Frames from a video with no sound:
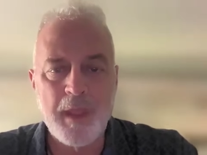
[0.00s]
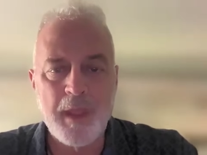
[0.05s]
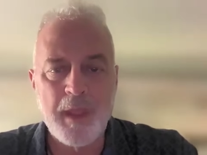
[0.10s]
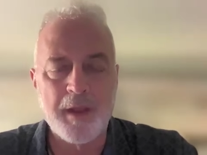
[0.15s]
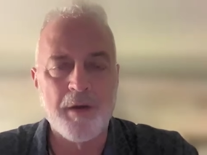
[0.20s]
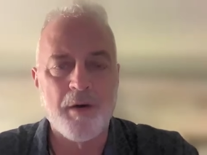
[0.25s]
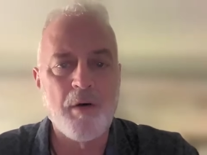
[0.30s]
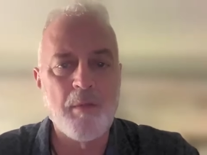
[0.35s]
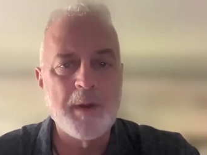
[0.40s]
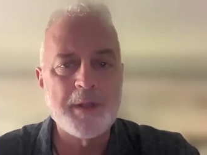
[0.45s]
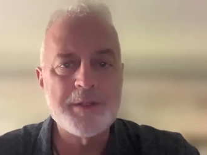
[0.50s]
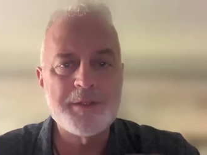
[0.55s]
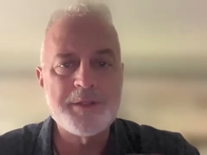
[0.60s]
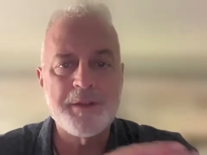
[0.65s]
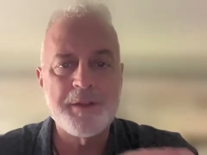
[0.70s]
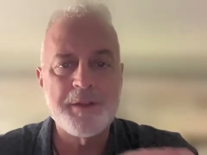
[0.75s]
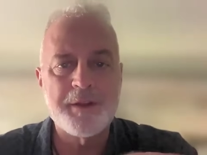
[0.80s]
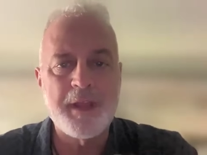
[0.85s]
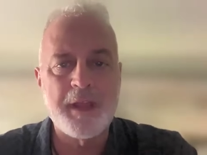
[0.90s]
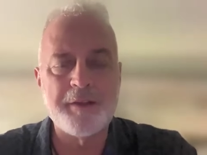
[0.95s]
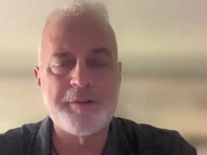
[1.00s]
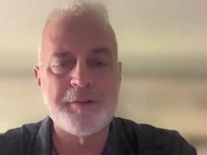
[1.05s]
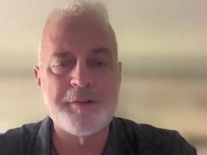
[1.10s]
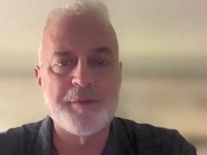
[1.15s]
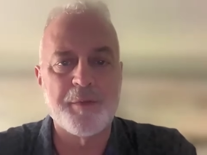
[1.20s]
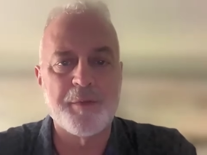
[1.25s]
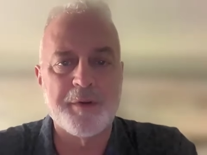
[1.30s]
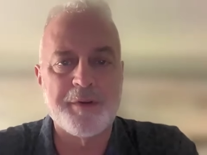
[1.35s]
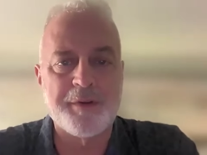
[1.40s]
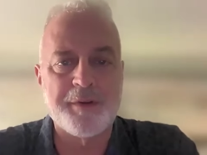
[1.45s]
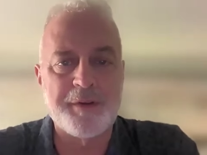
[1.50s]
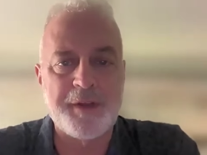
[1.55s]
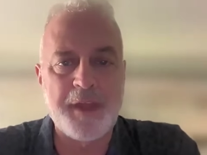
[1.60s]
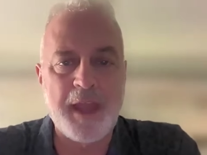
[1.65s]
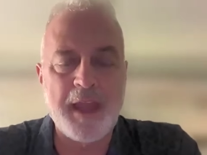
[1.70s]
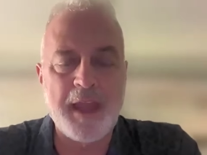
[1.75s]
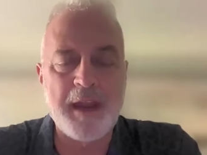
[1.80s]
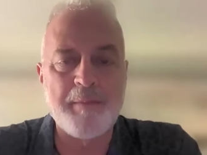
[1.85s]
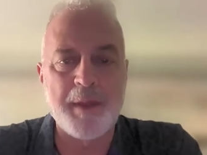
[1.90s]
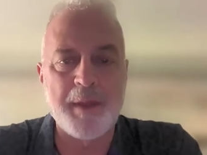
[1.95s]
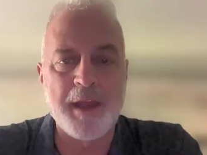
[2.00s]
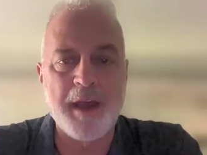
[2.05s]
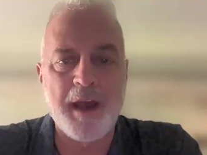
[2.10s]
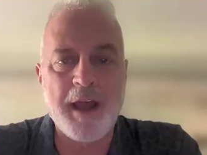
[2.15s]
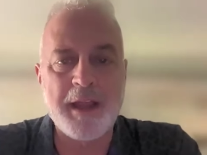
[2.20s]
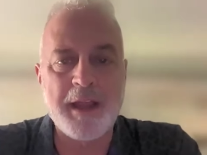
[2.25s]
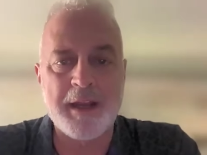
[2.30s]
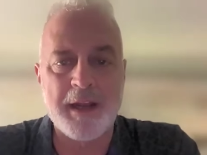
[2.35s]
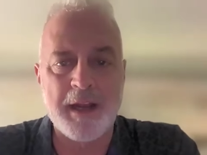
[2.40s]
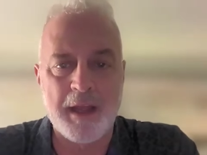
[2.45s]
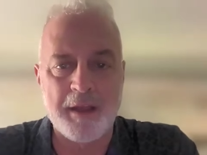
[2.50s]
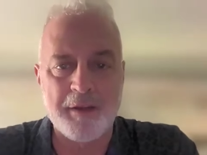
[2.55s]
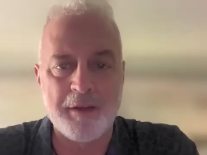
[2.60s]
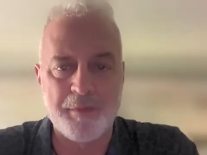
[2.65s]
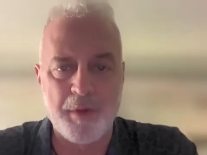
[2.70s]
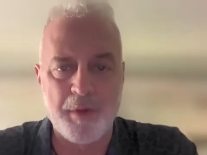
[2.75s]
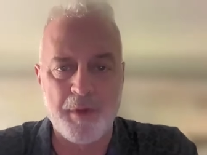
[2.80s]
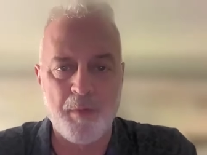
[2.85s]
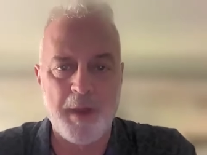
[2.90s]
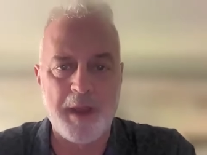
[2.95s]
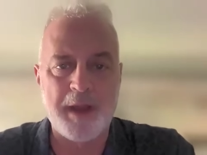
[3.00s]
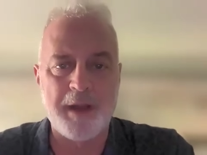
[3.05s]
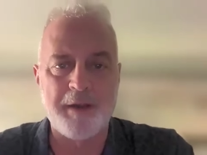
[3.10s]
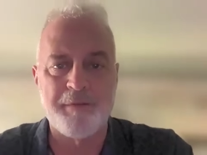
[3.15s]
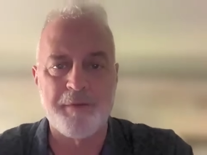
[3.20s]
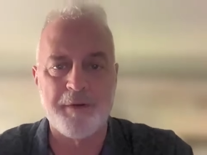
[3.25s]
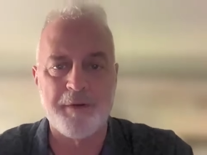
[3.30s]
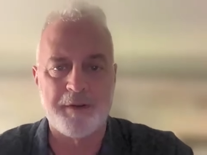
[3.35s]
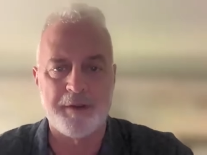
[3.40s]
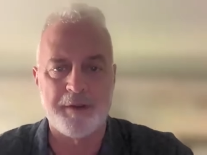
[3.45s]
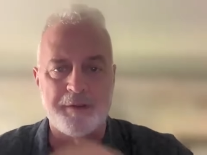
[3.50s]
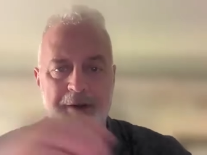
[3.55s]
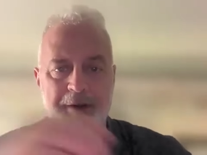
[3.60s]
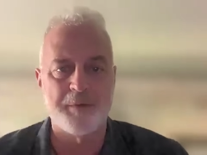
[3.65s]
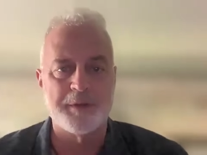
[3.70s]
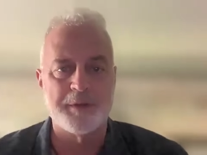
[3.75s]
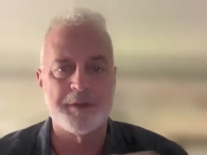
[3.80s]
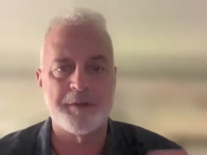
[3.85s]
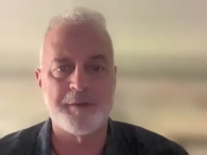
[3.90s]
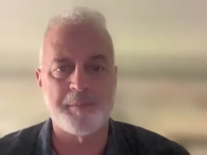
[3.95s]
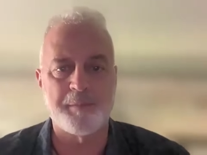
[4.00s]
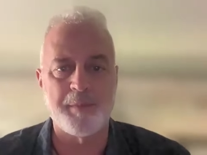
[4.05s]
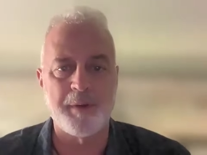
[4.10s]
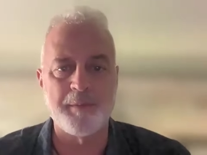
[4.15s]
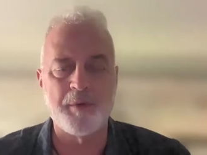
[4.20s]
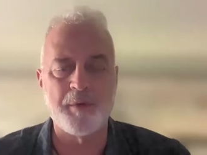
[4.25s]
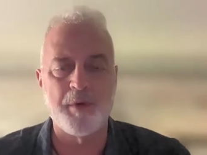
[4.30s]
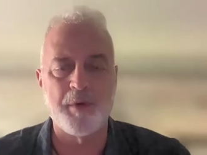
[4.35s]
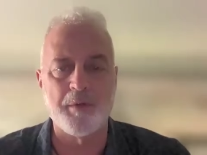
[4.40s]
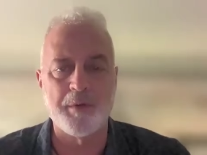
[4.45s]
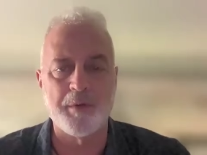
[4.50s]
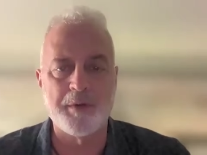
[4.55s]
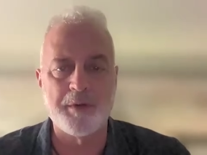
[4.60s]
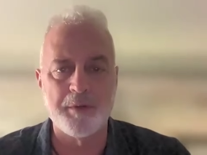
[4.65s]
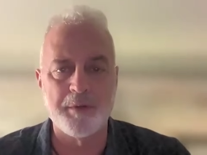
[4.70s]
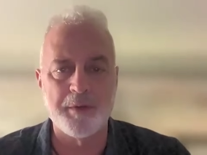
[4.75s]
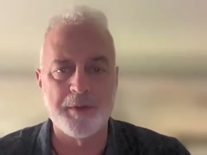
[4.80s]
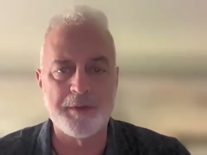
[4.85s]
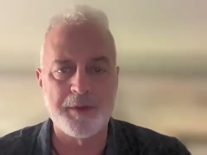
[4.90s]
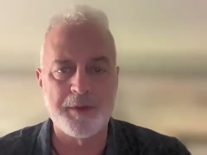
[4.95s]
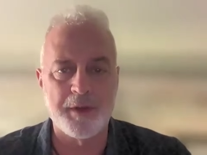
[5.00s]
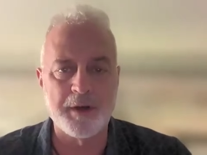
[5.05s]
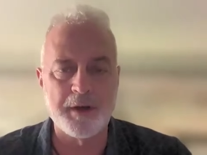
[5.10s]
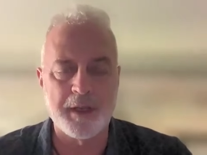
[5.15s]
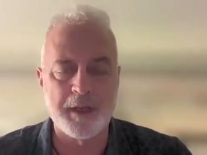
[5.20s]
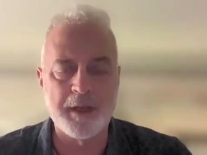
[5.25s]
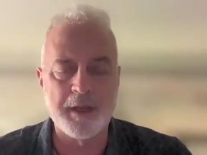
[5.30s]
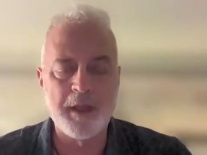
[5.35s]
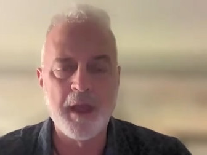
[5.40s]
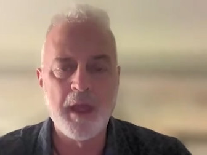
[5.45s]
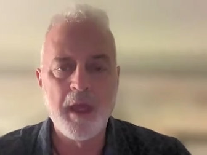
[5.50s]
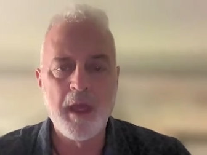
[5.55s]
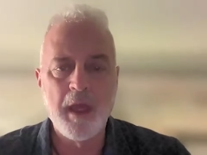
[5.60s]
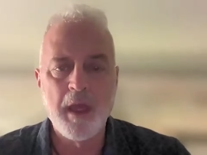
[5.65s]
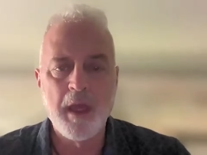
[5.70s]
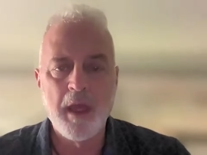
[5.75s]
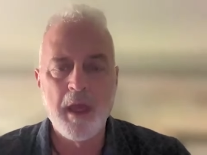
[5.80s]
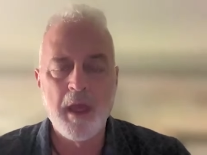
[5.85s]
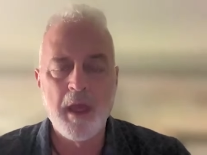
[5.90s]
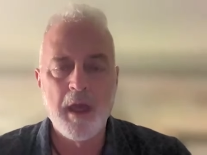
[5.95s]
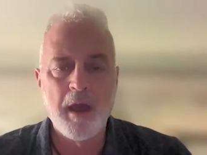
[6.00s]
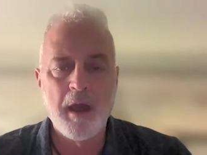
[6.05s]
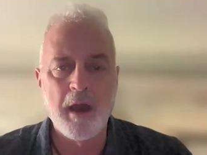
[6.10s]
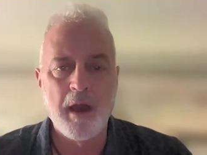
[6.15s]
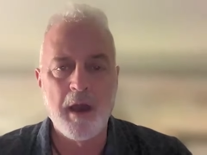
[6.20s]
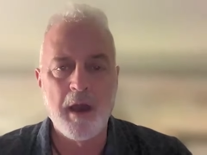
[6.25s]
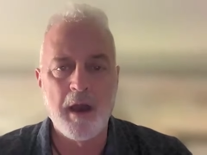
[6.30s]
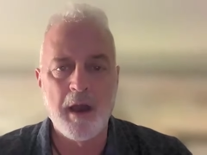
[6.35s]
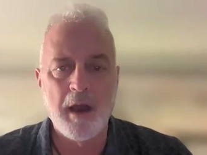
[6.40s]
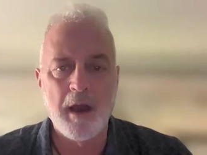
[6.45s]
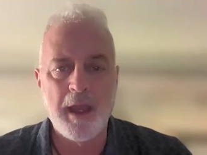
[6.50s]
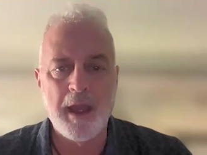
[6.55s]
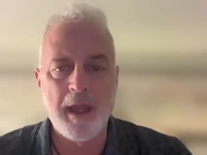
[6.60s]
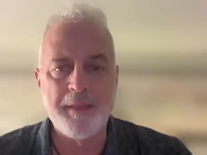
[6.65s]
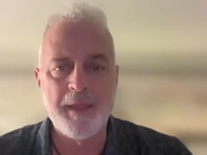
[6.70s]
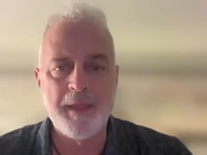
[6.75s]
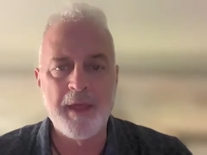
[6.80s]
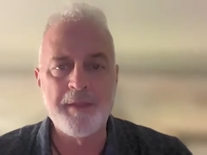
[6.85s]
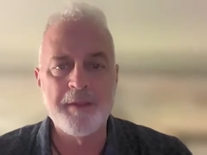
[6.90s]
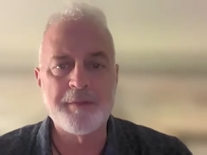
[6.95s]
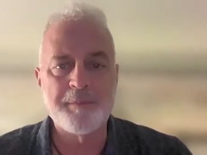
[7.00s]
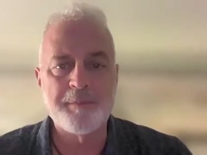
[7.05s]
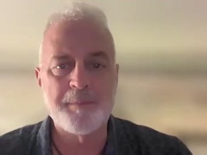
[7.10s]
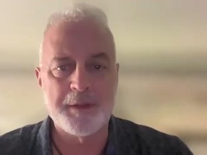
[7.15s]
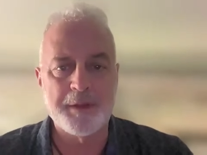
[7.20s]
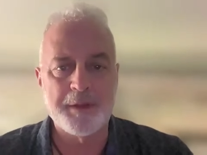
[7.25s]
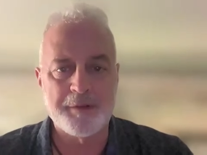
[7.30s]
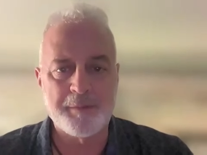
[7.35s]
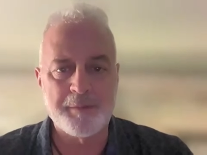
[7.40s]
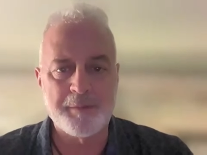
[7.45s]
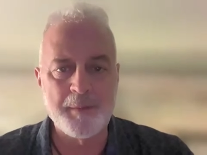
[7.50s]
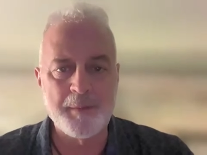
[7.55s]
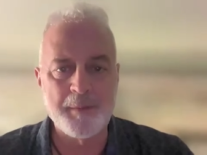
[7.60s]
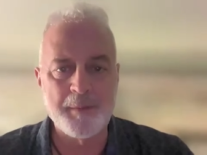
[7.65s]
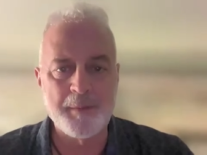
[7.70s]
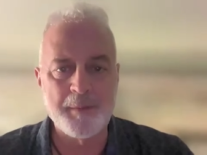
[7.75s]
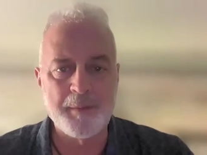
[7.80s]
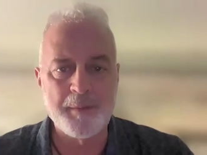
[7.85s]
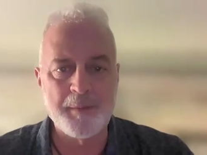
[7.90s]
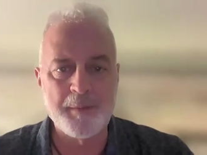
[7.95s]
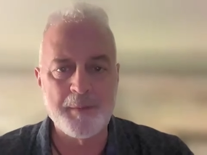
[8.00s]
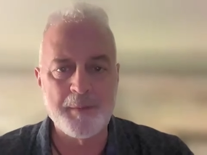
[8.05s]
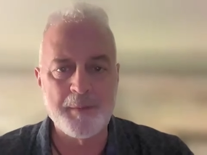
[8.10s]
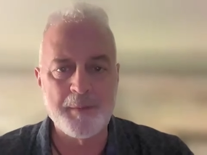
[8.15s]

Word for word: and a whole bunch of other cases were stayed behind it as we waited for to see what the Supreme Court would do with Duncan. Uh, and then this, but the Supreme Court